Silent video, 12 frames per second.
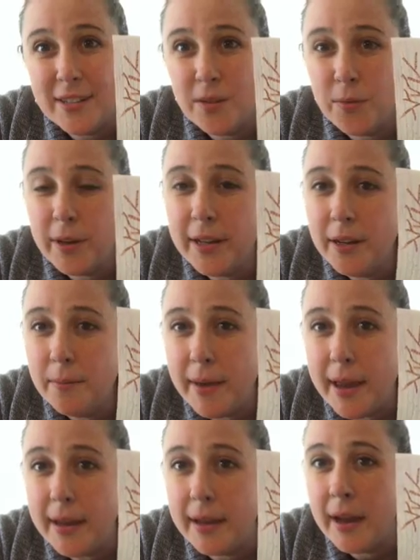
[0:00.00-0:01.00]
so we're gonna
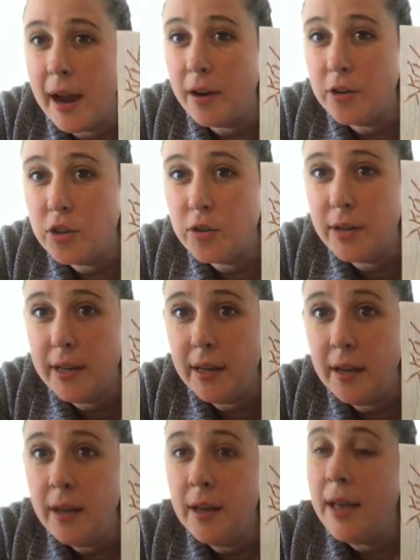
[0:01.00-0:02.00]
make our
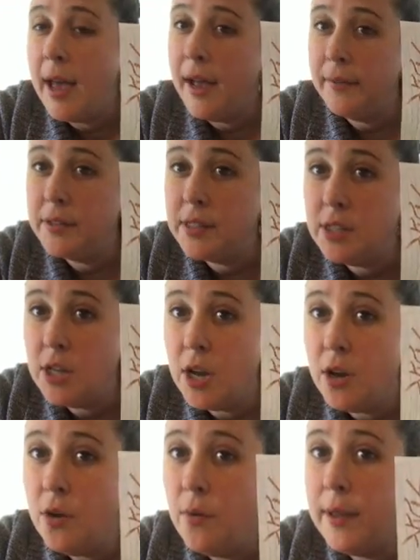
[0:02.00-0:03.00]
tree have
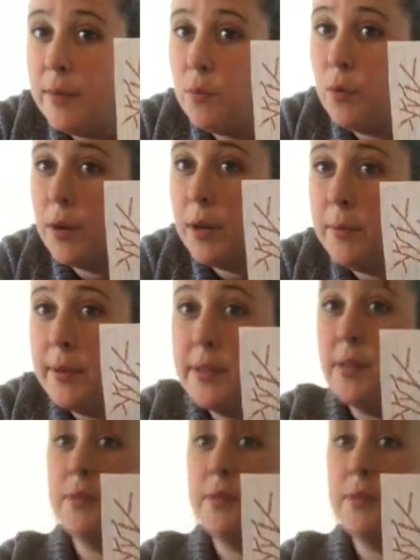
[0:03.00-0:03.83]
snow, and we're gonna put some